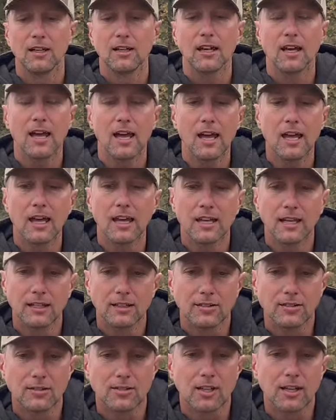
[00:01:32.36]

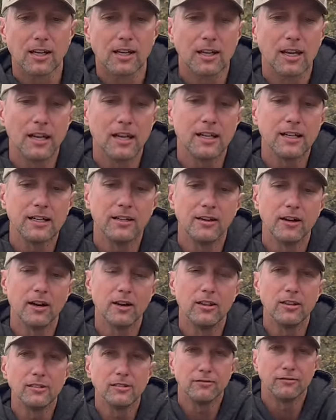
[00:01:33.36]
eggs. And here are
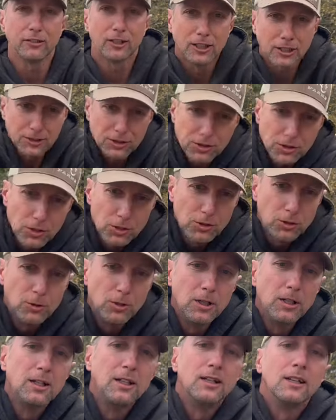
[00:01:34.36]
the first two
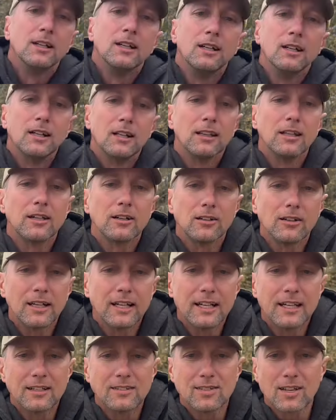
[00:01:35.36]
little
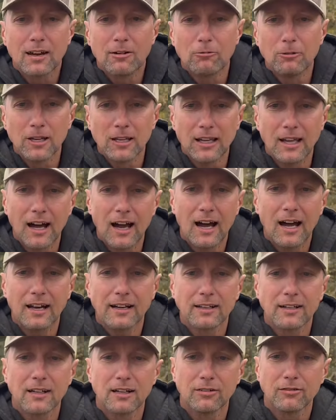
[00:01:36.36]
eggs that we got
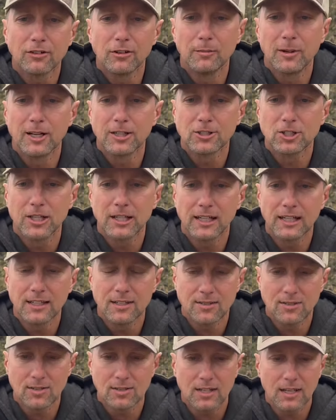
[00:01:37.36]
from our
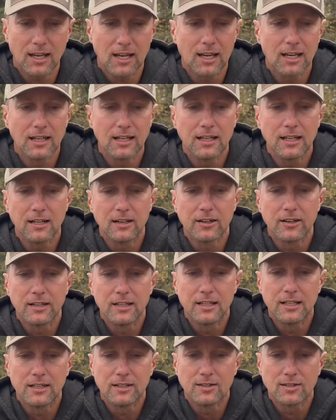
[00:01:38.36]
chickens. And here
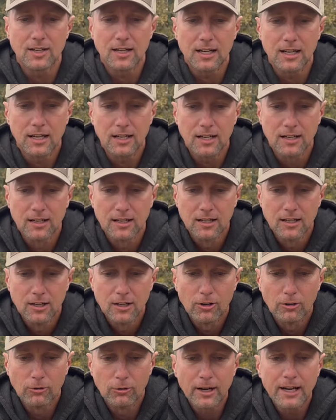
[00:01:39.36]
is a
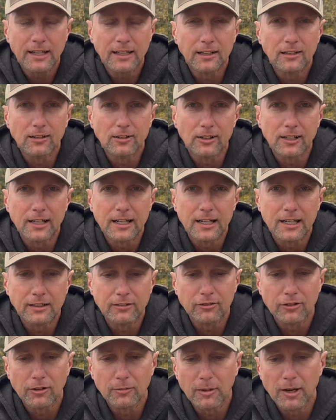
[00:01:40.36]
regular egg
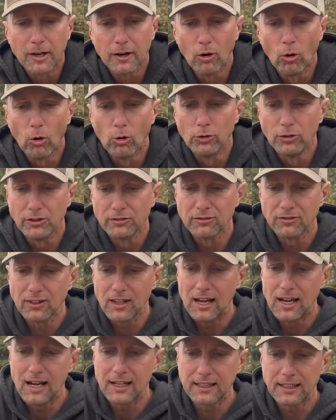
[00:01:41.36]
from our older
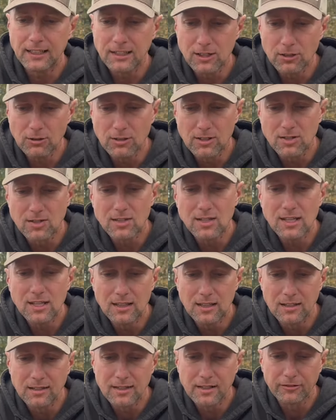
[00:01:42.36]
flock and you can see the
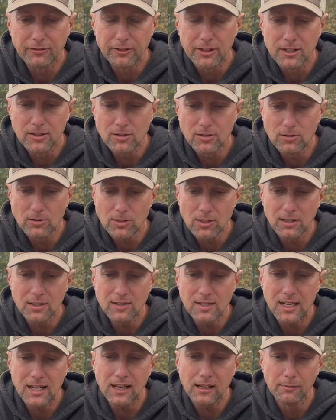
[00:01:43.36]
difference. So it's gonna
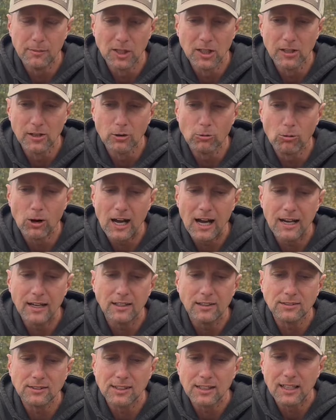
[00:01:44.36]
take them a little while
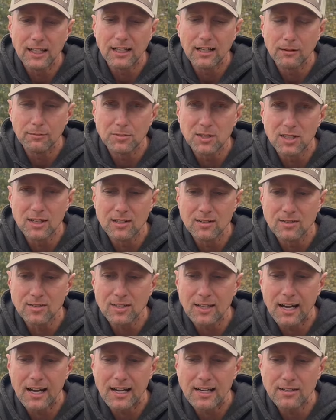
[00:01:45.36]
to get up to this
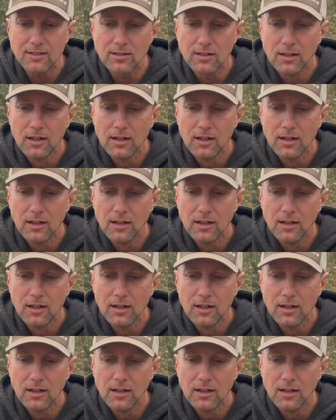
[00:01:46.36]
size,